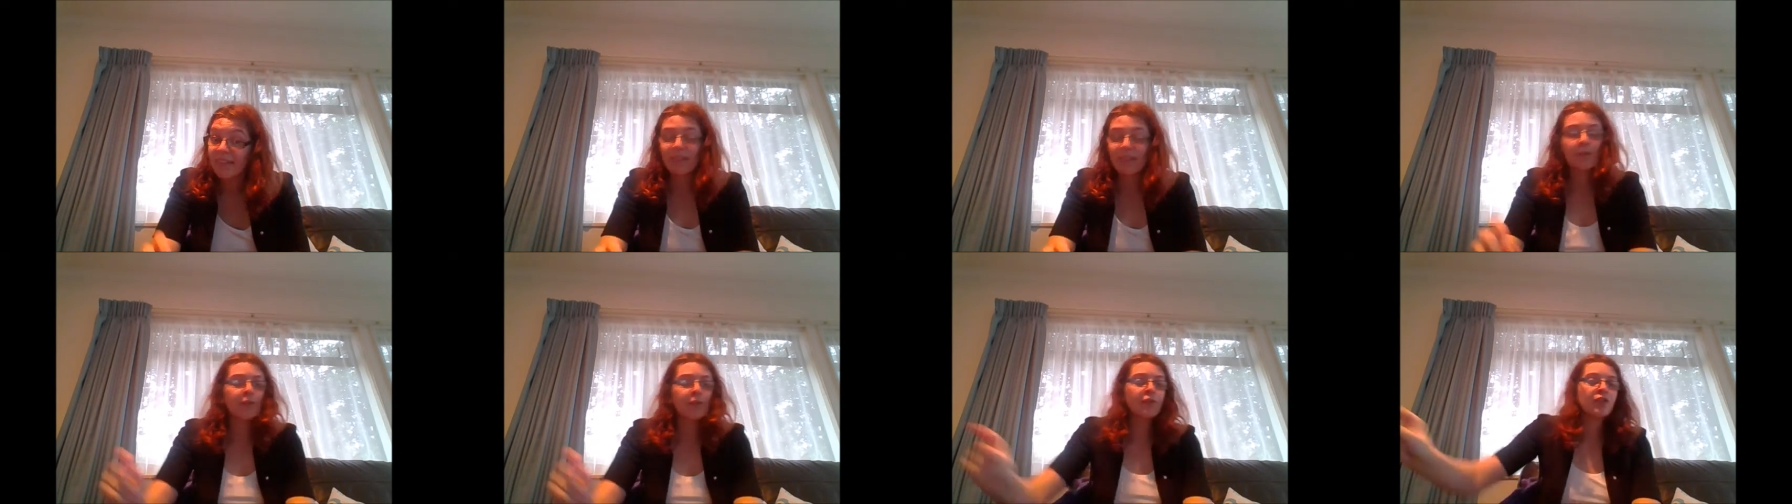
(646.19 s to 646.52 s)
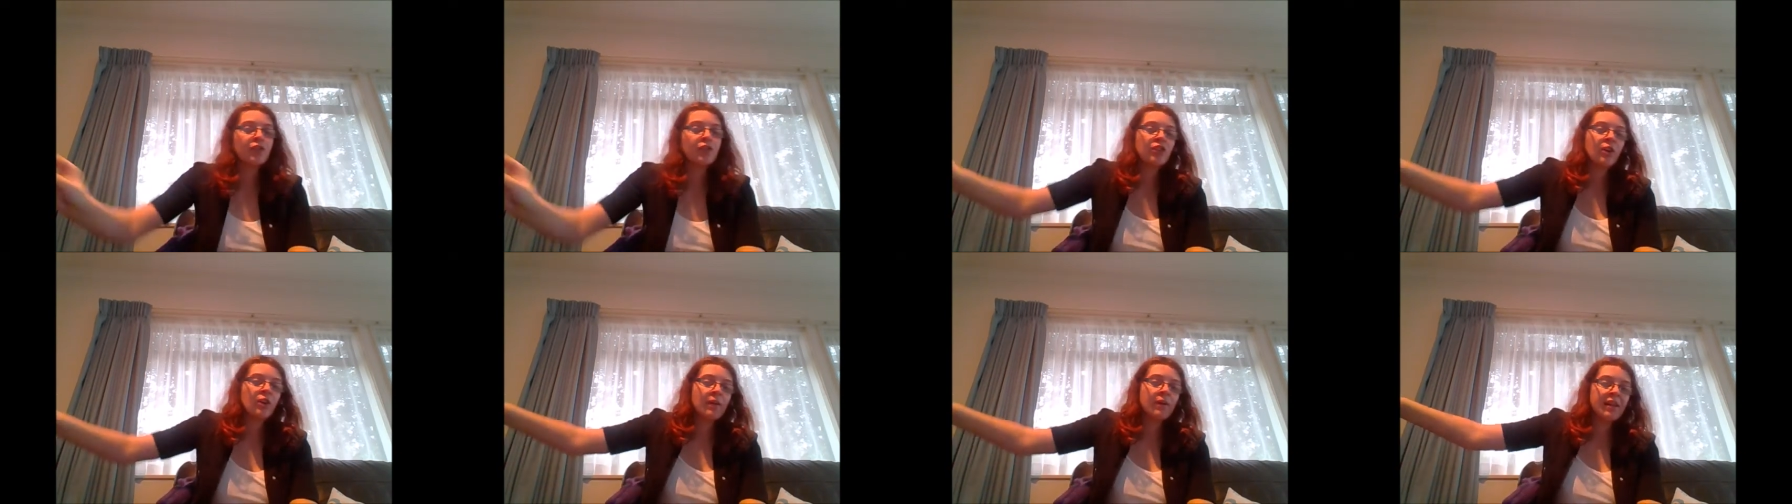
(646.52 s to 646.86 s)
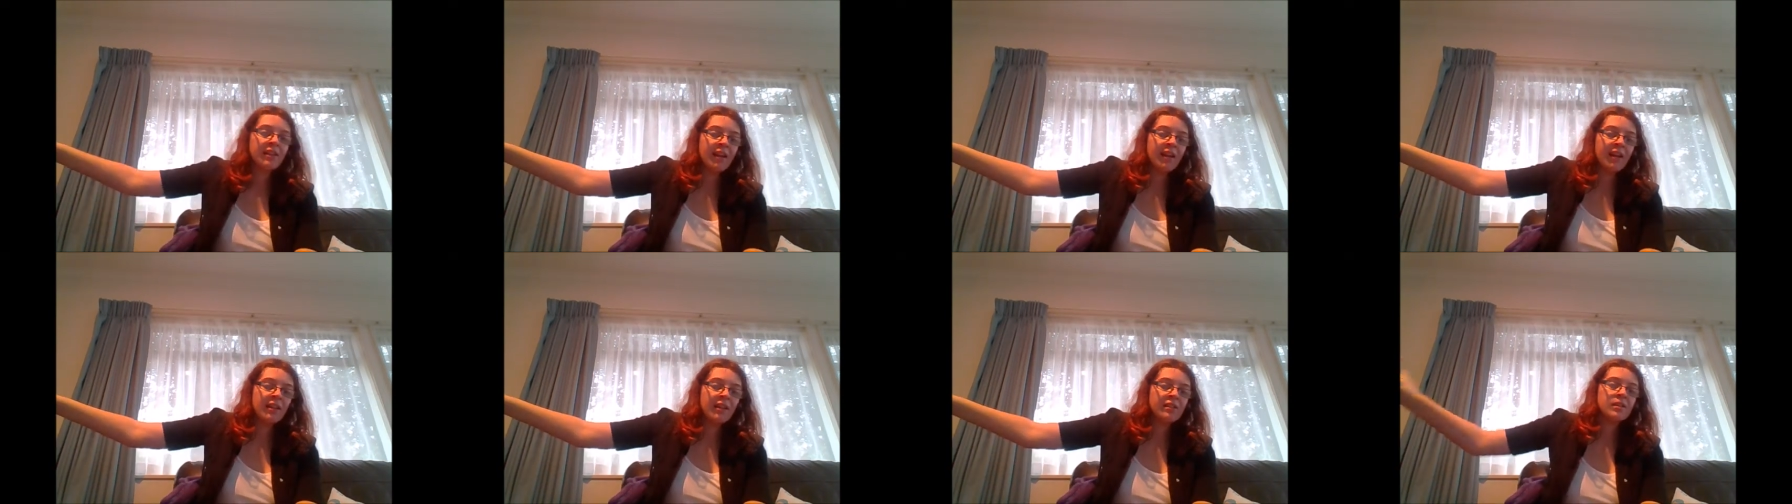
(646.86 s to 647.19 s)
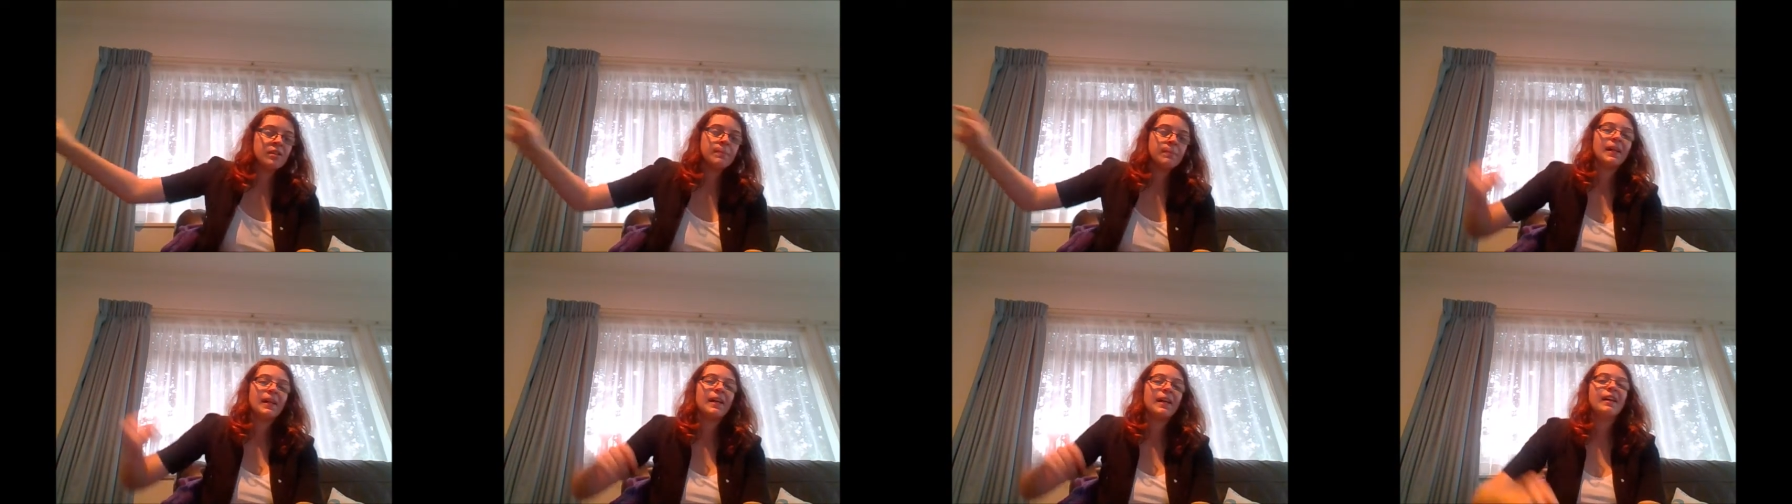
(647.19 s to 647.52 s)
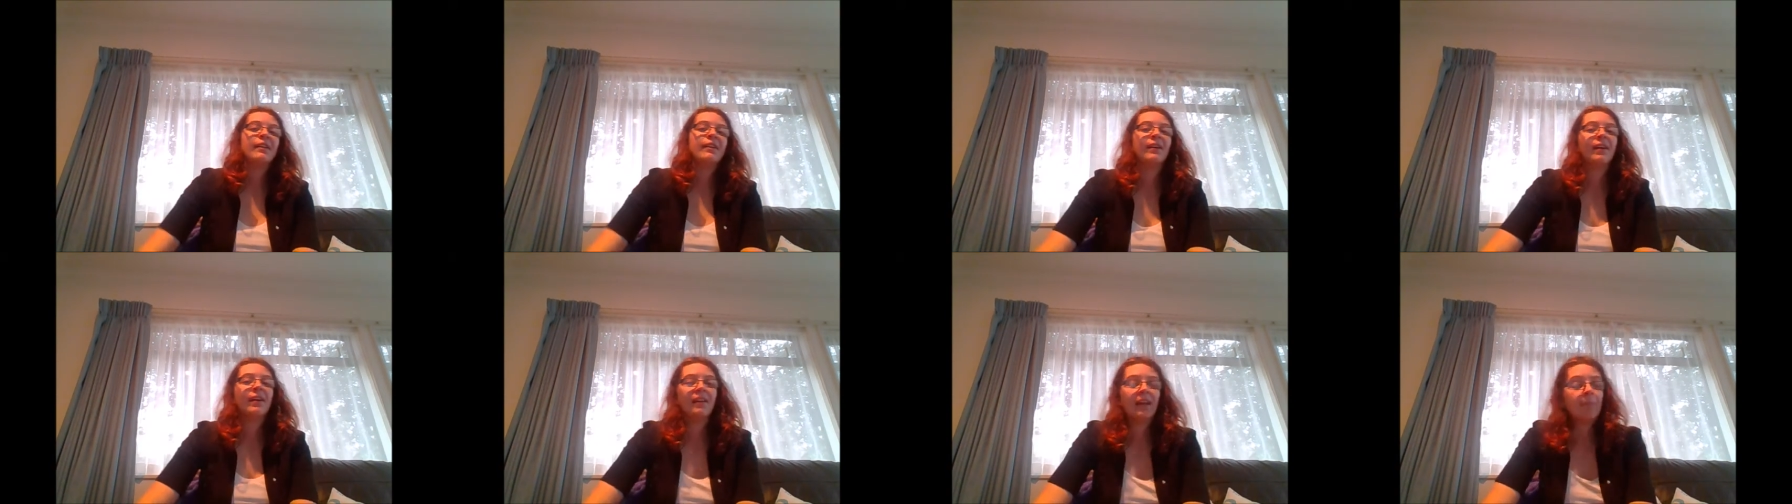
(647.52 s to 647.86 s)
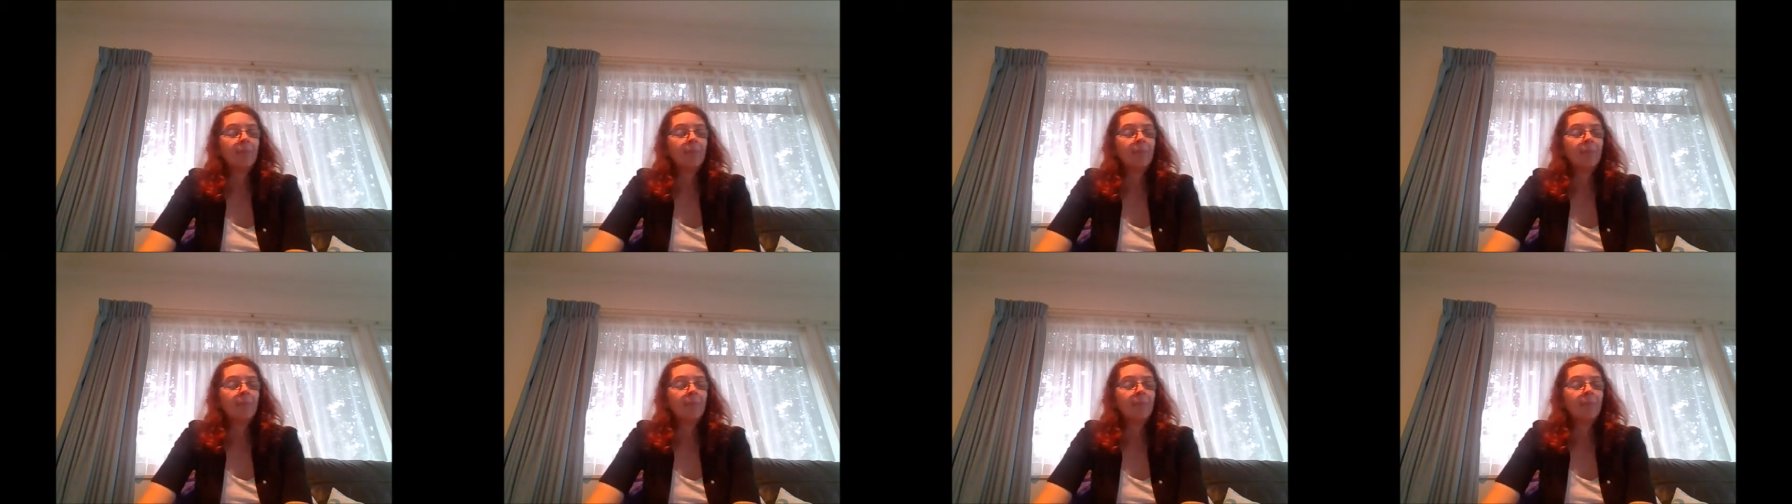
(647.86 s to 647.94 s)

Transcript: even if it's going down to the playground